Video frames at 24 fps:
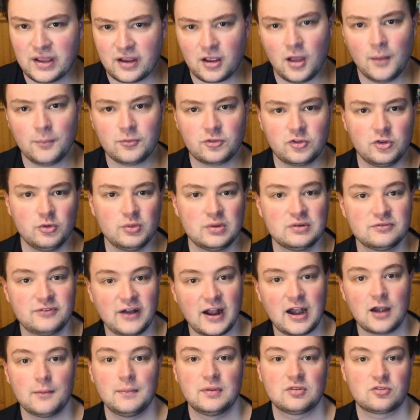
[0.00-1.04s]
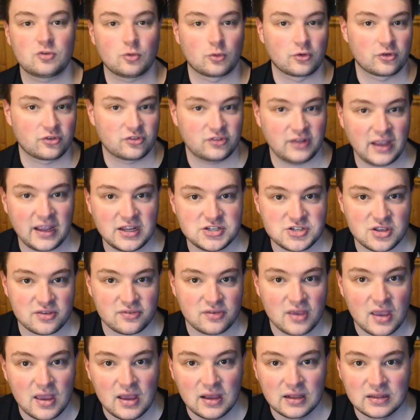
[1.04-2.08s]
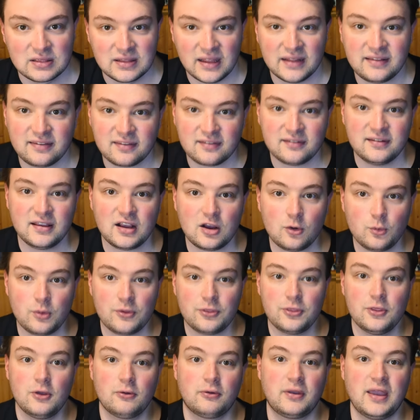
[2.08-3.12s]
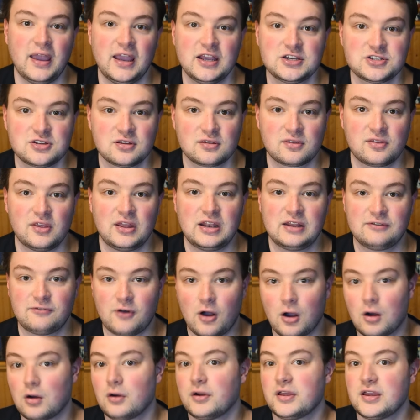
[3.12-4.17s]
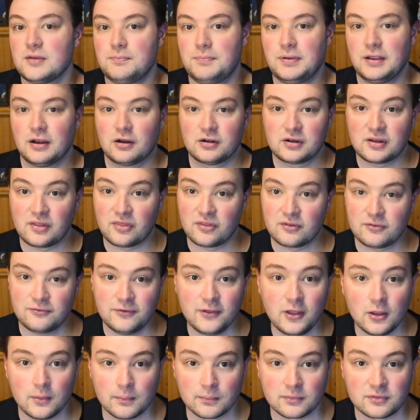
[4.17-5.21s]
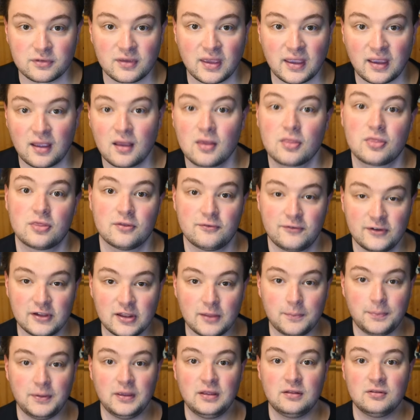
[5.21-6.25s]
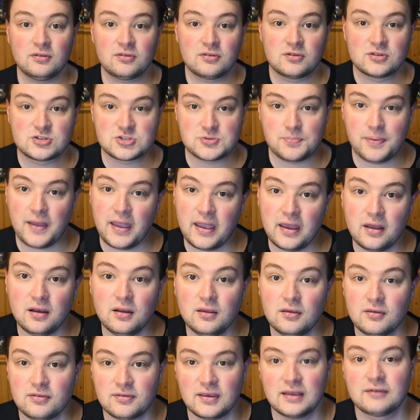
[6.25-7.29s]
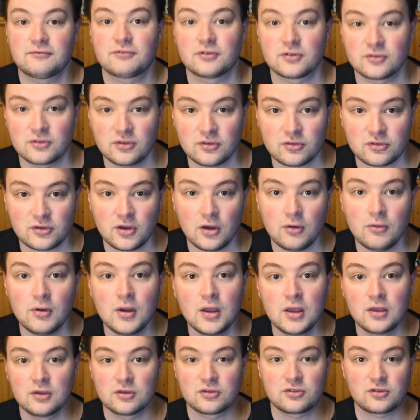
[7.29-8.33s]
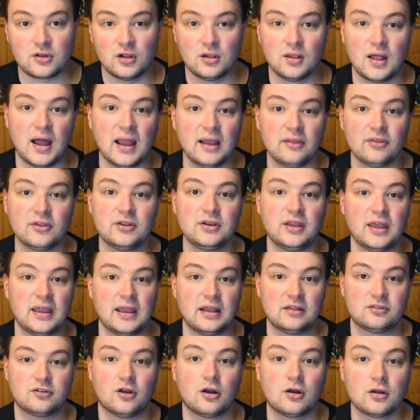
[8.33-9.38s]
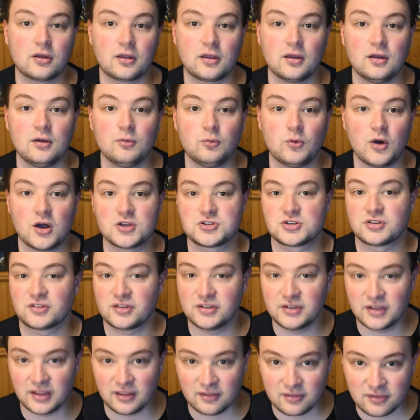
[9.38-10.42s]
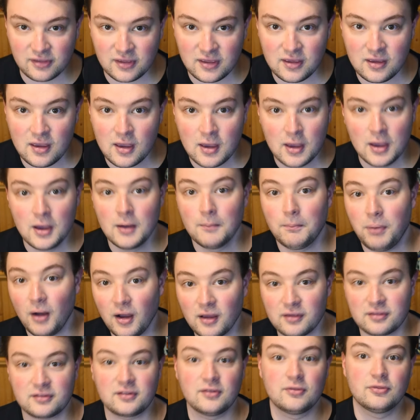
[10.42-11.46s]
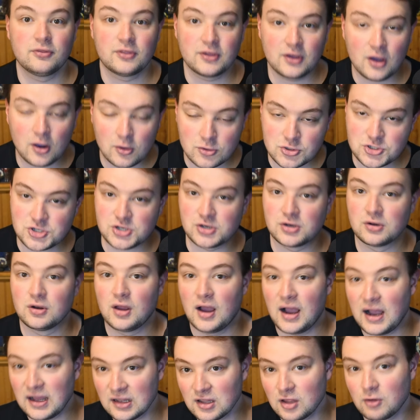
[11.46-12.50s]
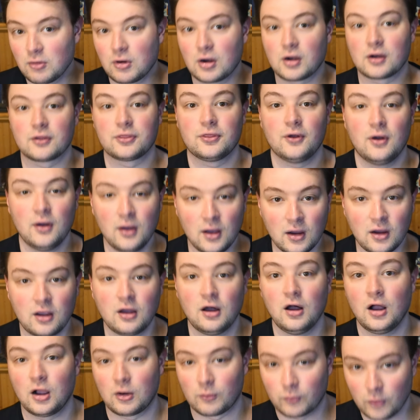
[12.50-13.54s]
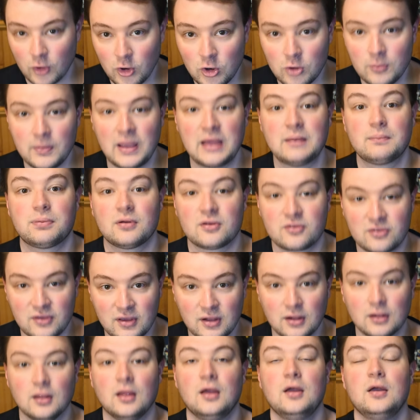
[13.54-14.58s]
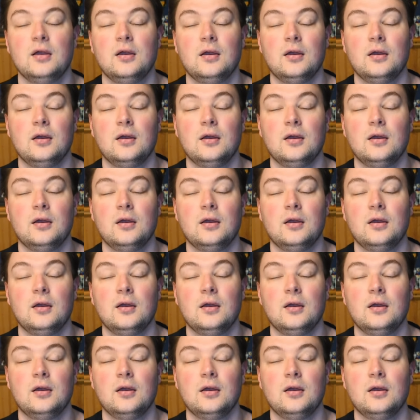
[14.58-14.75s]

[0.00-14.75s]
it comes to environments or stages, let's stick with locations that have already appeared in the films, like the Philippines, Japan, San Francisco, Skull Island, Antarctica, Washington DC, Boston, the ocean, Hollow Earth, Hong Kong, Rome, and Brazil.